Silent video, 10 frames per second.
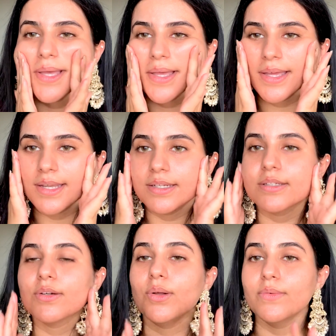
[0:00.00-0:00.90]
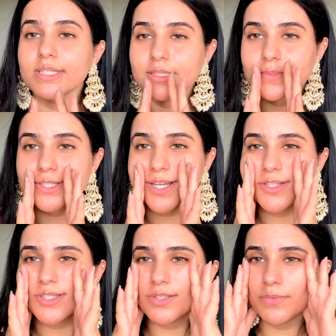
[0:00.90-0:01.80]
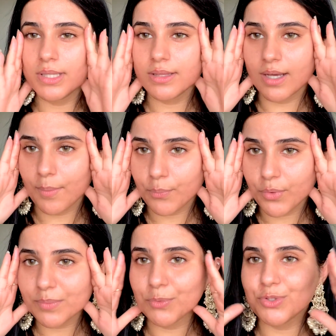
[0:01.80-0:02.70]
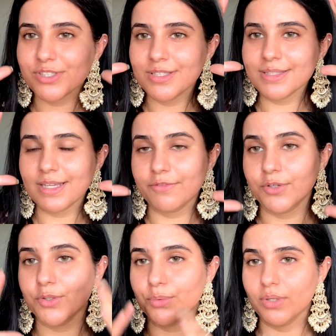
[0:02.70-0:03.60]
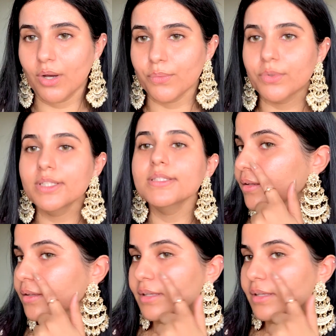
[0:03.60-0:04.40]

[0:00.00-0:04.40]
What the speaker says: and always massage with upward motions, never do downwards.